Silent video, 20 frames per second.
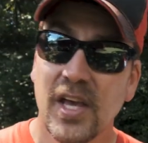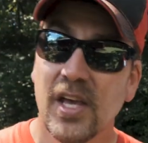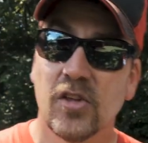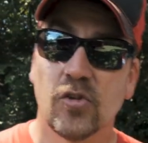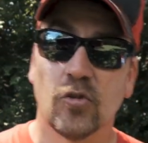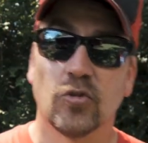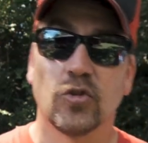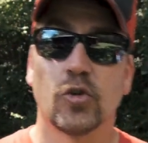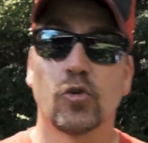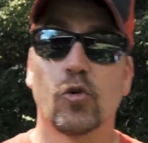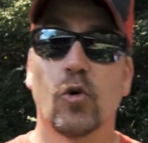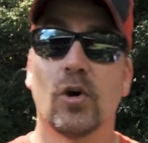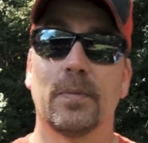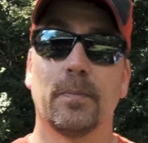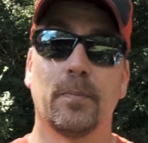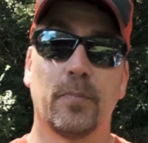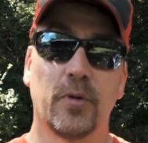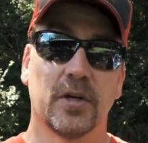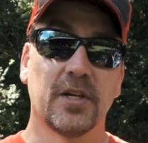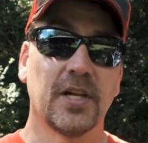So just go ahead
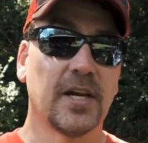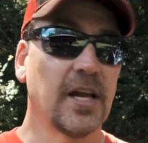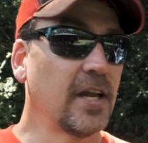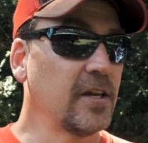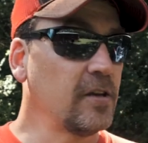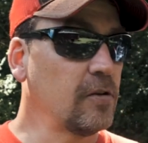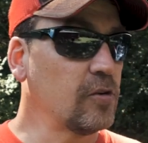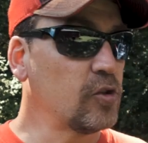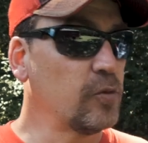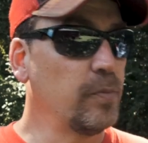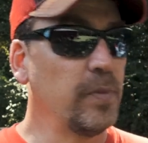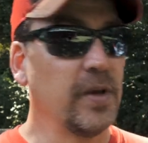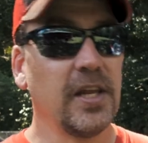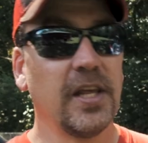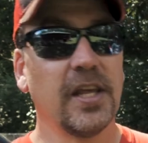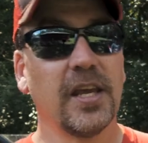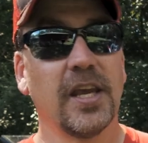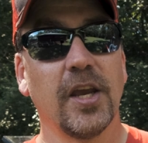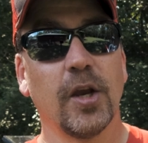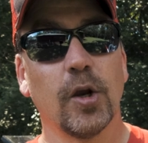and put it on your
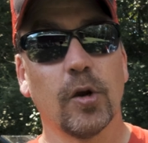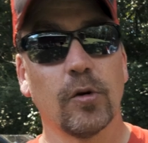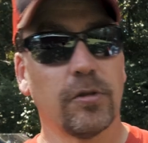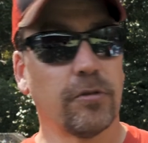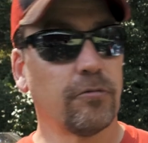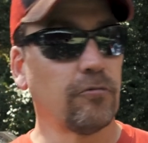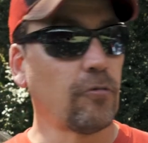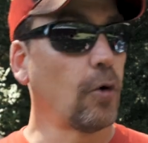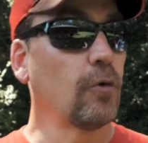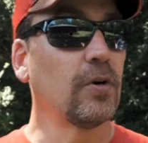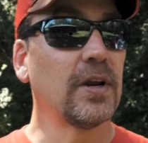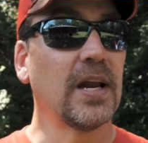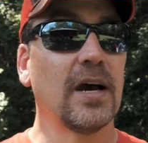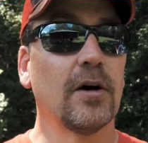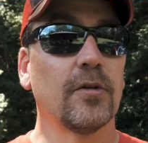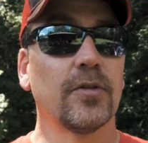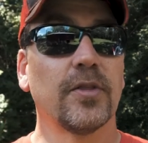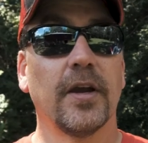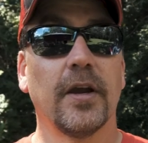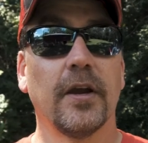spinning gear, throw it
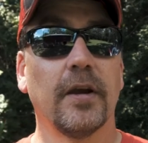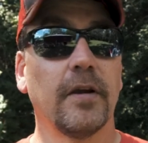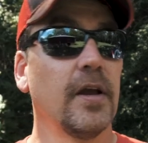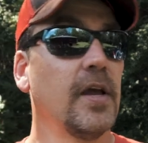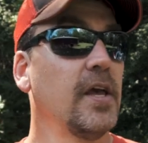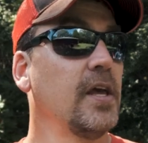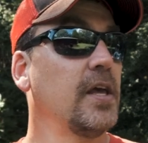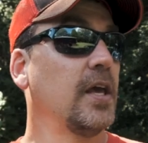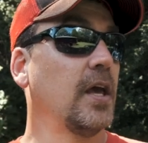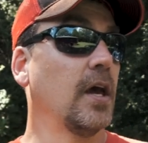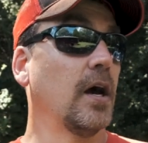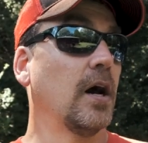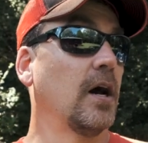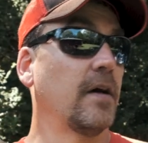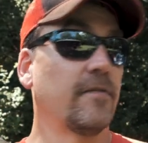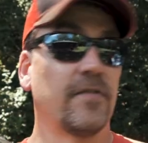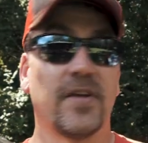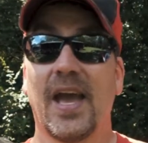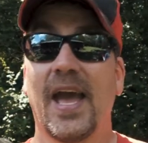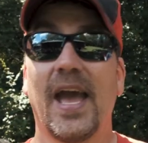out there.
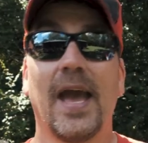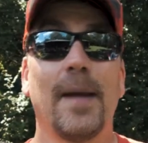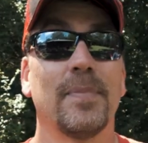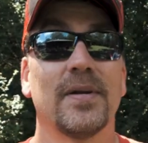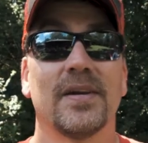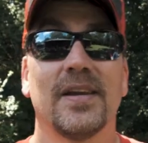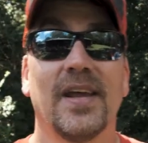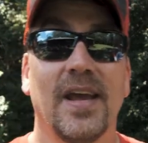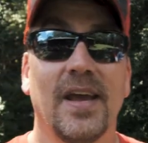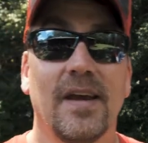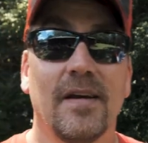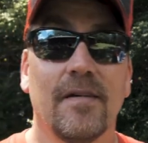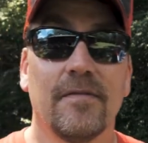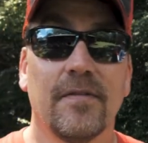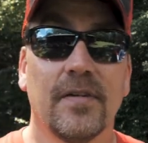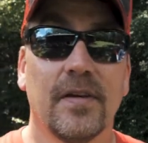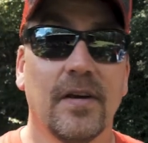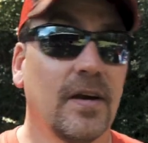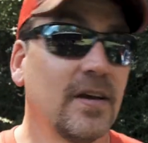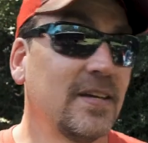If you happen to have
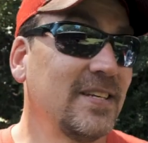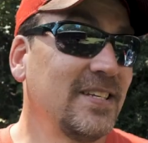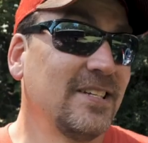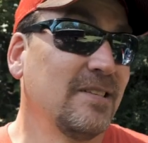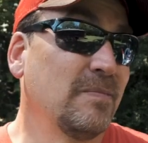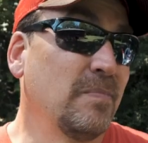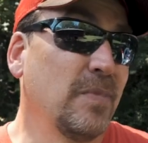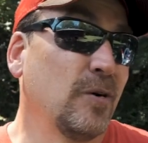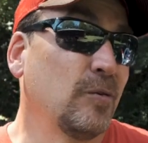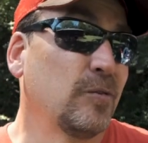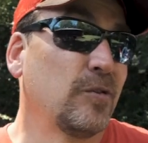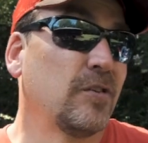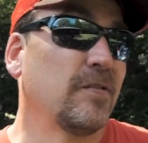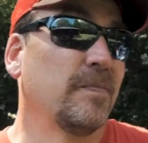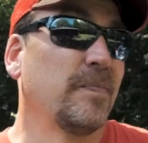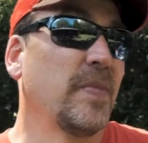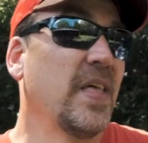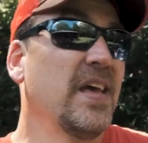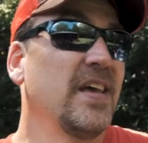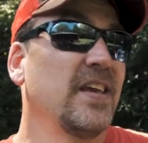in a boat
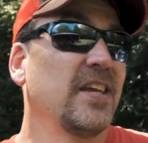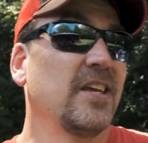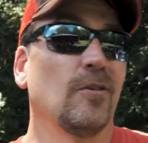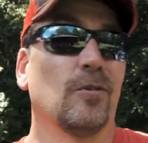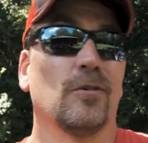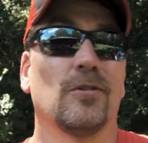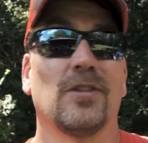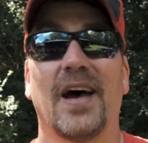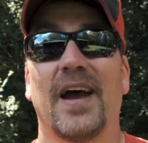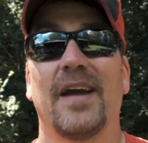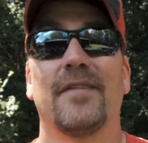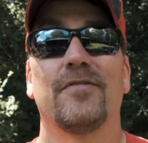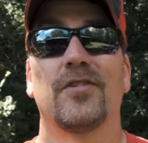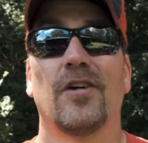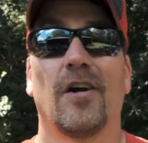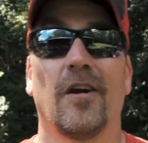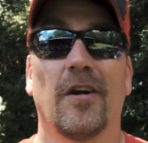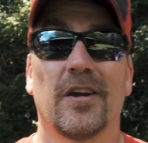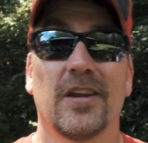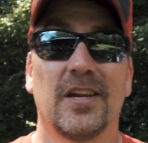some, you know, live
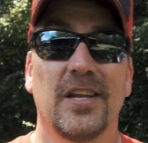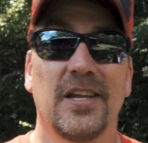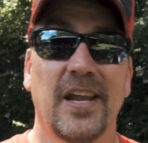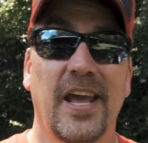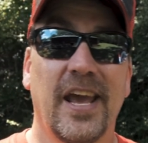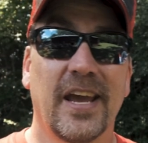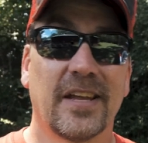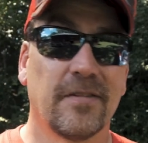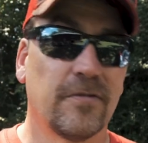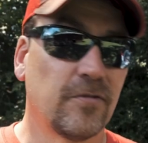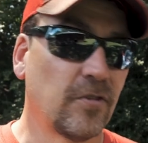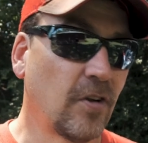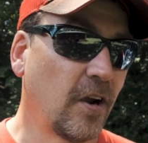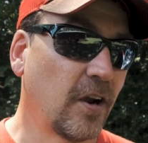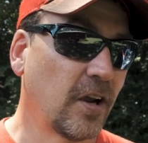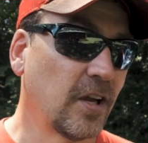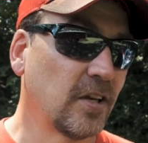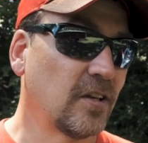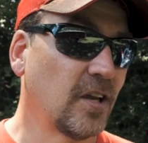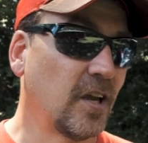targeting, active
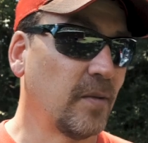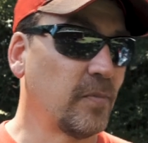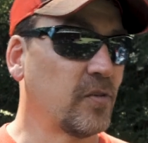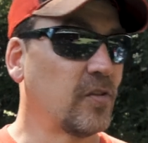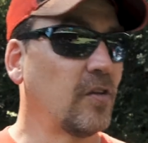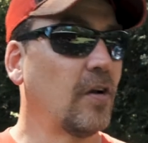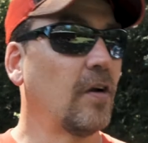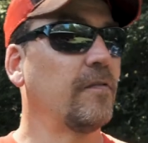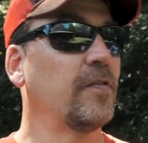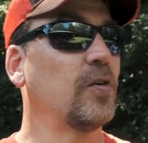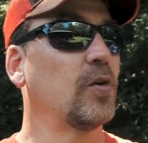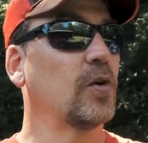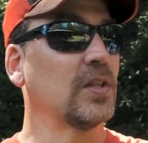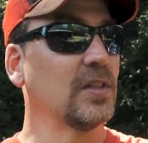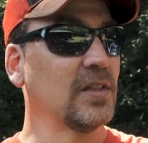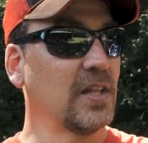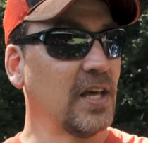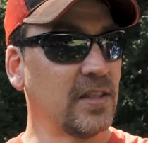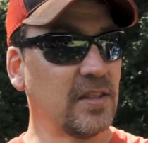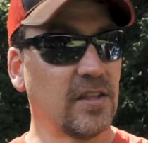target type stuff, you
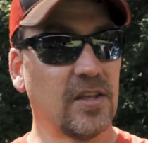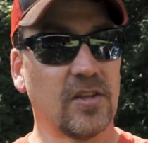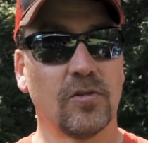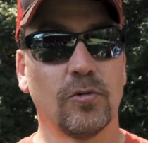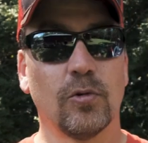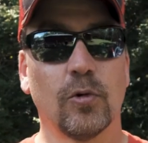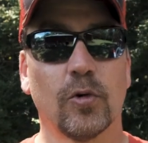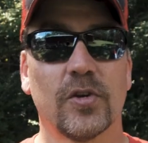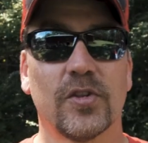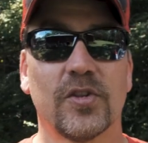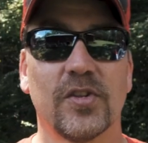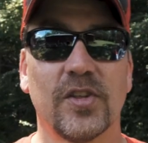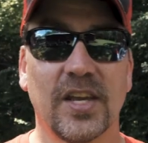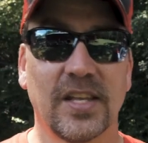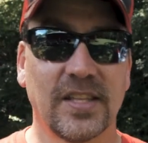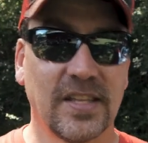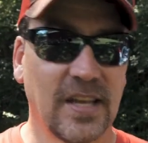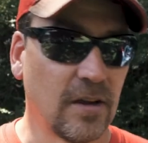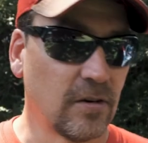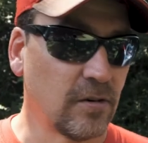can let this lure
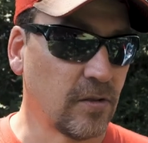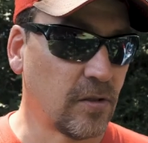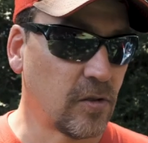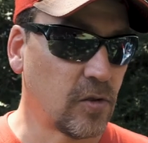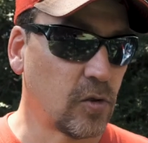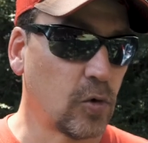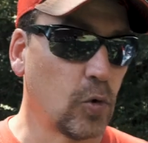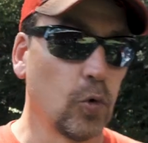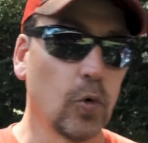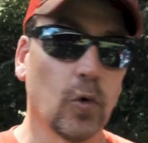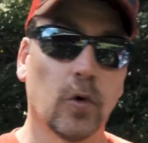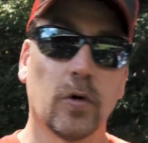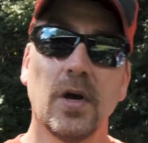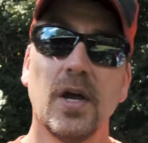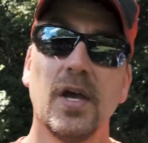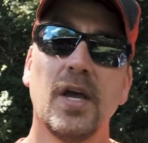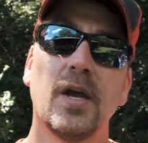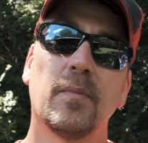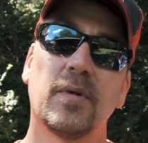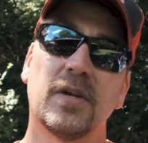sink down to the school.
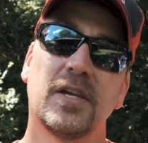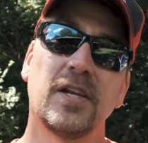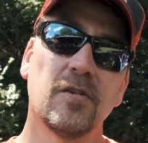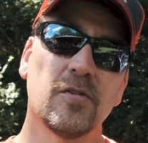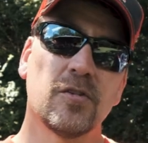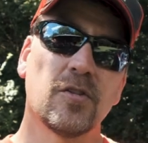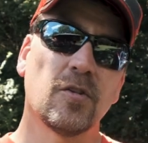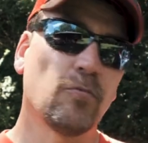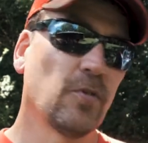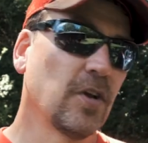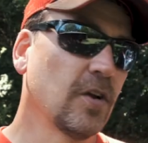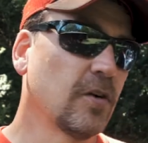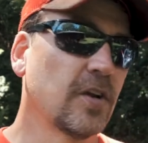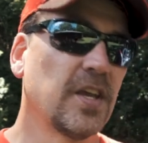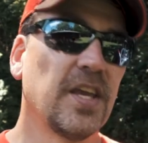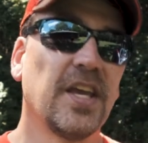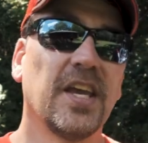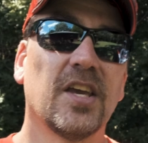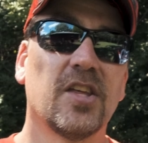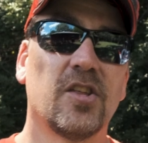But here's the real
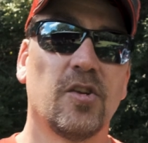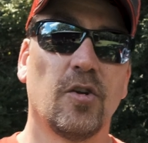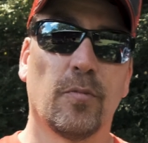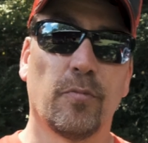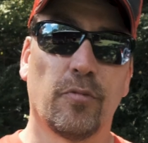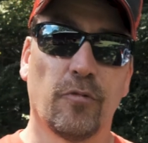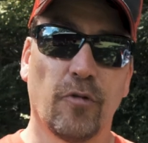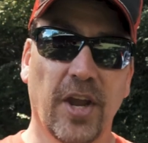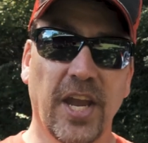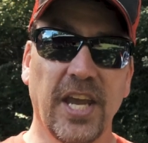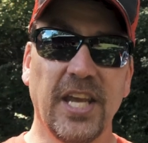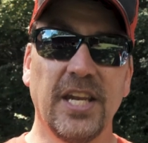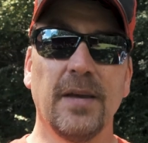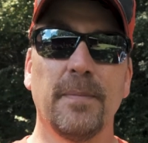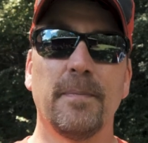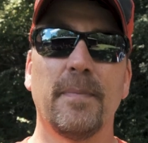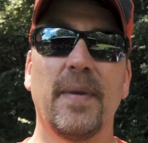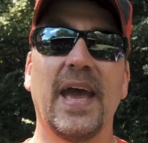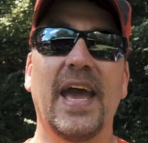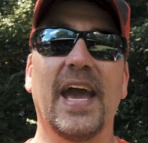key is you're bringing
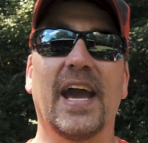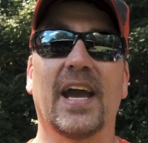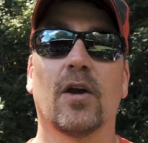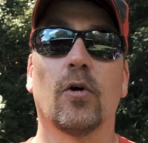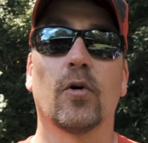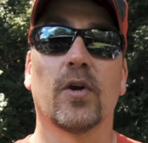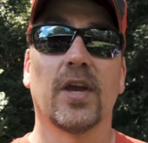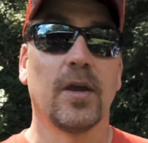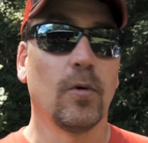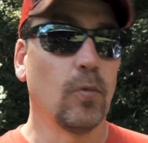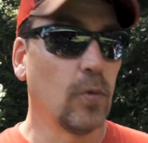it back, okay?